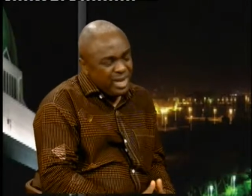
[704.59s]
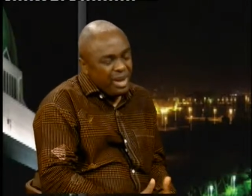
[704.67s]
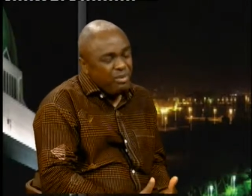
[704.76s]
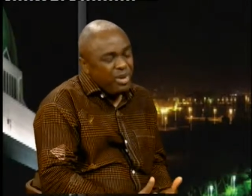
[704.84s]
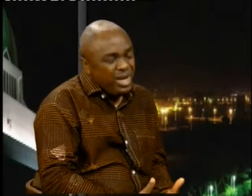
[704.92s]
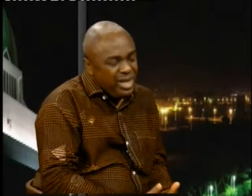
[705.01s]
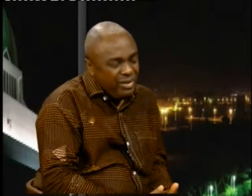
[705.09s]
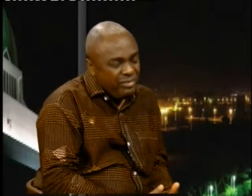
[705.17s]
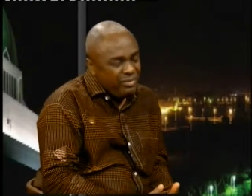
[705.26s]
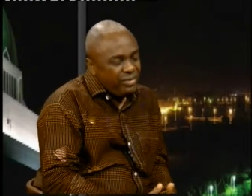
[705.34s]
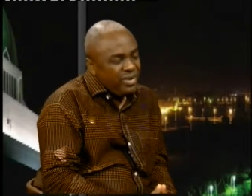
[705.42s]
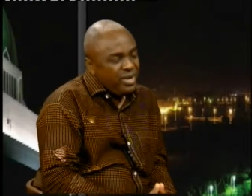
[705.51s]
I
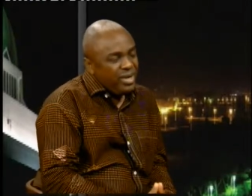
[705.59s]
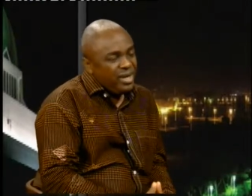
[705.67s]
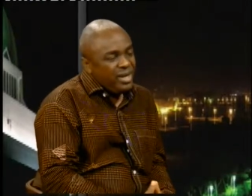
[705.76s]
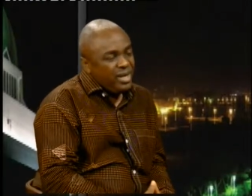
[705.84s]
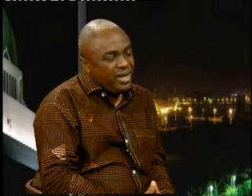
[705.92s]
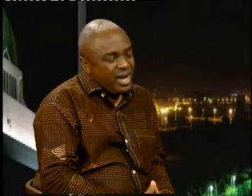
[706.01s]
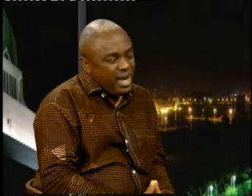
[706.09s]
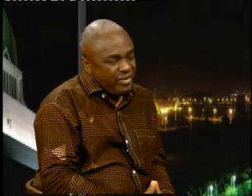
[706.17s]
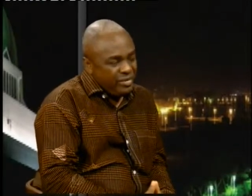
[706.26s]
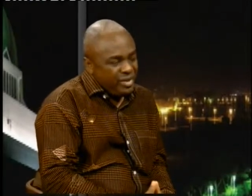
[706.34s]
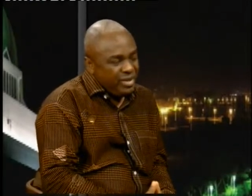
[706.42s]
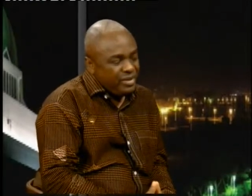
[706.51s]
believe they
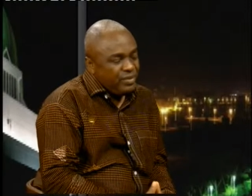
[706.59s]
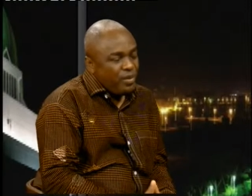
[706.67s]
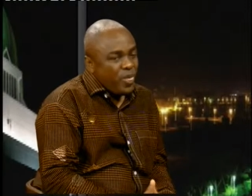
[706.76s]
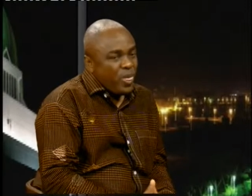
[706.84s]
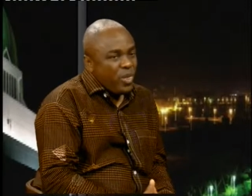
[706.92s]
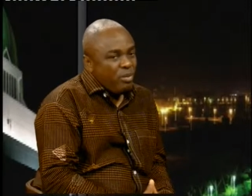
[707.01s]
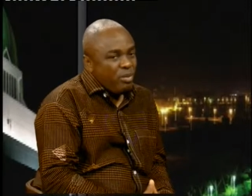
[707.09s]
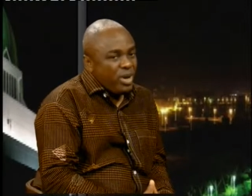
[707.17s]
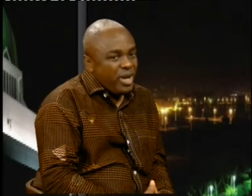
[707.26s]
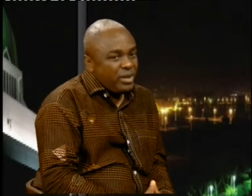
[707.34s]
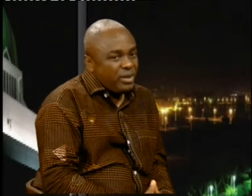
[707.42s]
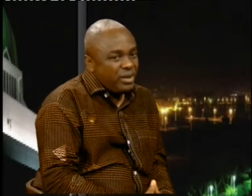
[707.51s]
have it,
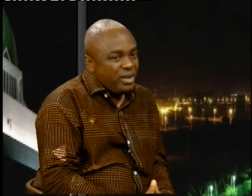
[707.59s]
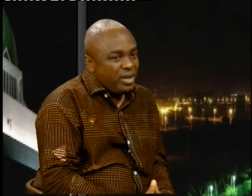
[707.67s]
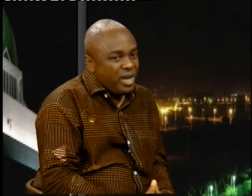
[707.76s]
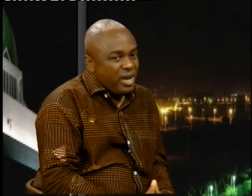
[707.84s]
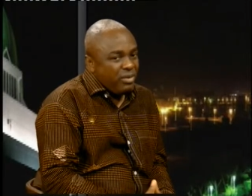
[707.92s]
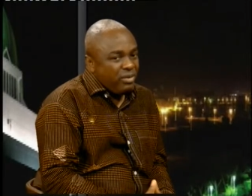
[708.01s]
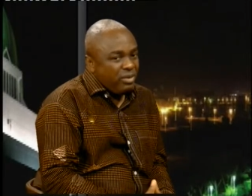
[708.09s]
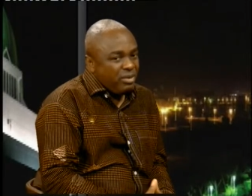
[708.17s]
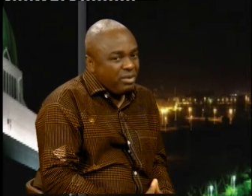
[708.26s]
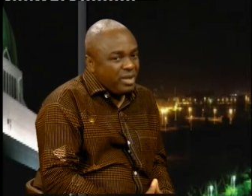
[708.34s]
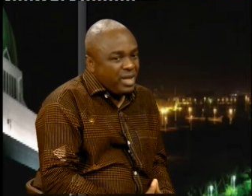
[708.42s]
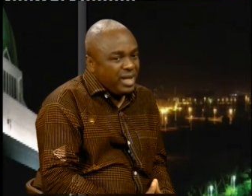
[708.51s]
but I,
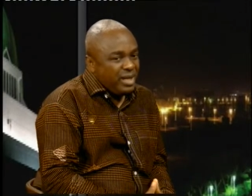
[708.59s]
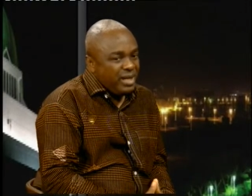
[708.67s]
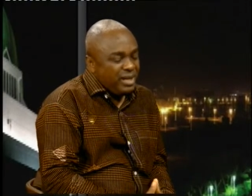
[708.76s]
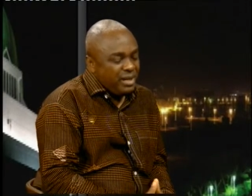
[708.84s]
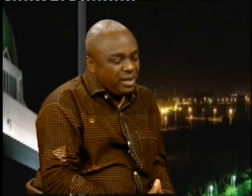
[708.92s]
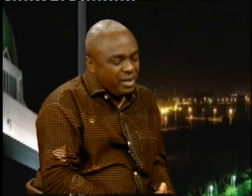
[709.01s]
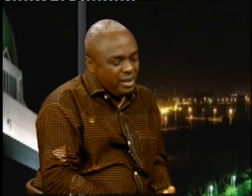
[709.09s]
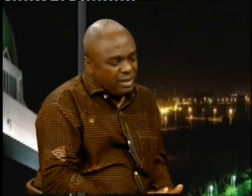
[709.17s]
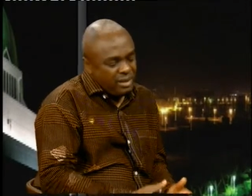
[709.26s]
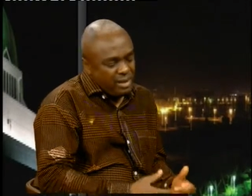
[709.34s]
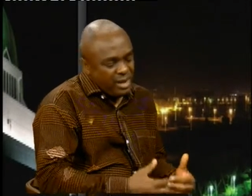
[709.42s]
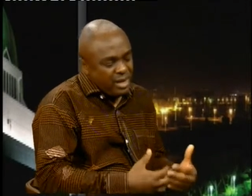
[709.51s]
the, the, the,
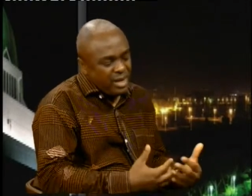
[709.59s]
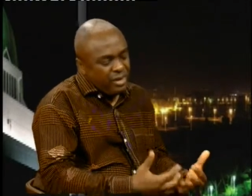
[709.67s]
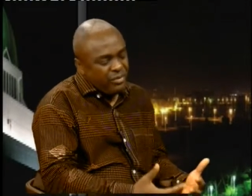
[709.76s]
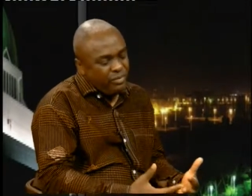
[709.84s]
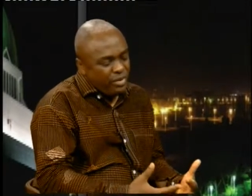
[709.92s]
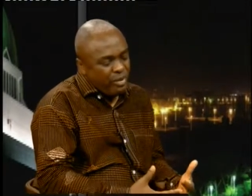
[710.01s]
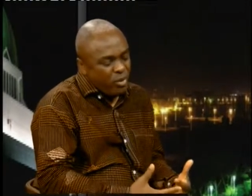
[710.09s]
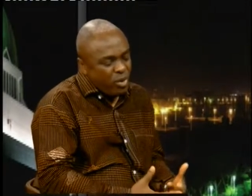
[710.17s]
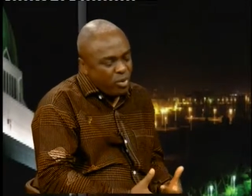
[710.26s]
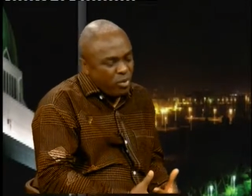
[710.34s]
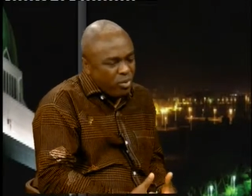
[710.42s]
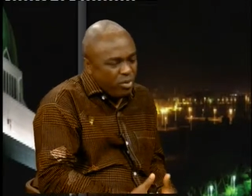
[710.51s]
the legal
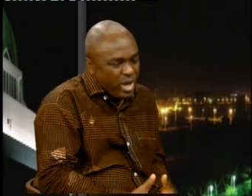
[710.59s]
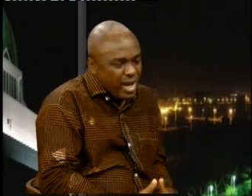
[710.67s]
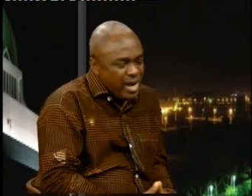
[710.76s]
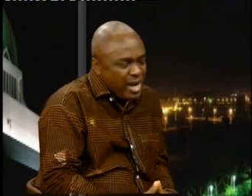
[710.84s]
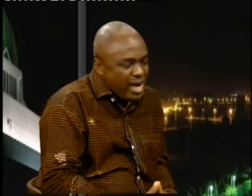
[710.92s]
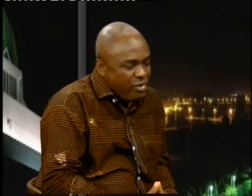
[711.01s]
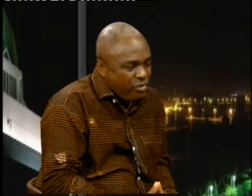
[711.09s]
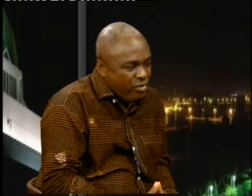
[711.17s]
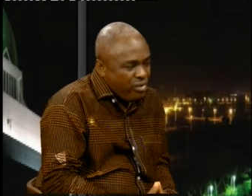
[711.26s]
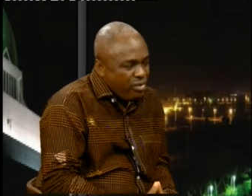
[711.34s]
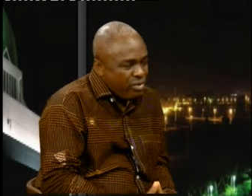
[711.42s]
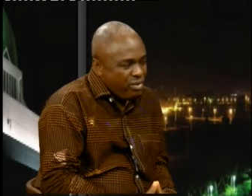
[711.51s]
framework will allow
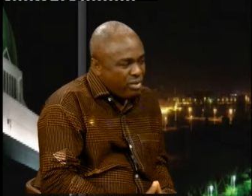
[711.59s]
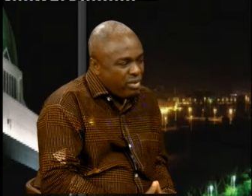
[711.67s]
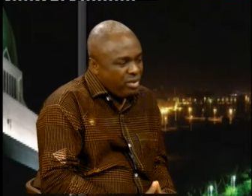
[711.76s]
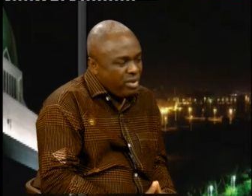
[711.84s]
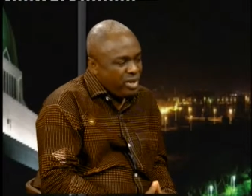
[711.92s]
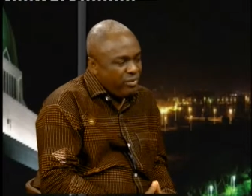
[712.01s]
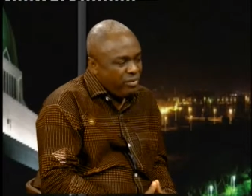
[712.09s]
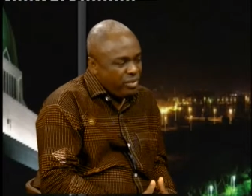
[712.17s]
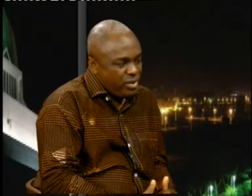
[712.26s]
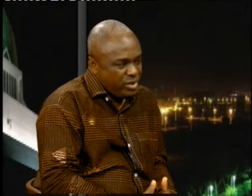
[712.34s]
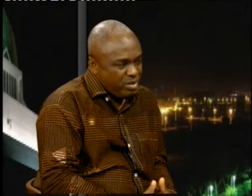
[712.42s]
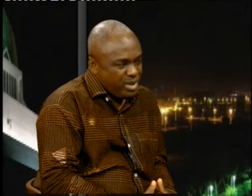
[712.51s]
for
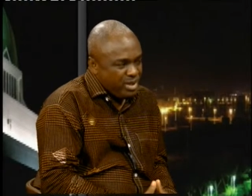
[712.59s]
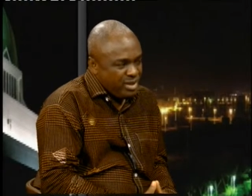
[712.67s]
enforcement.